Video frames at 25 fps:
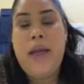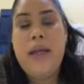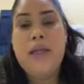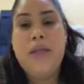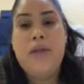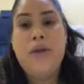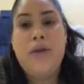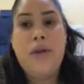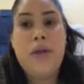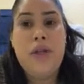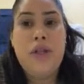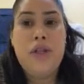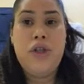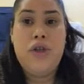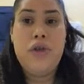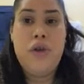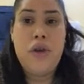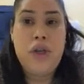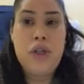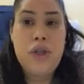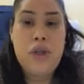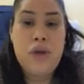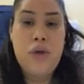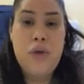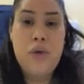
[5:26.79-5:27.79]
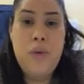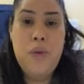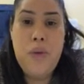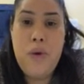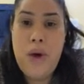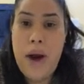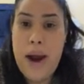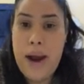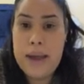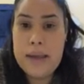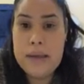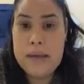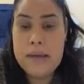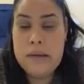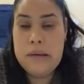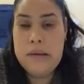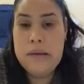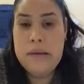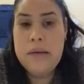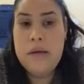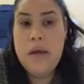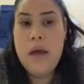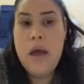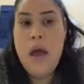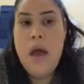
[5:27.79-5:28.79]
into instructional
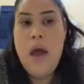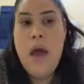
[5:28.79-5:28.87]
practice,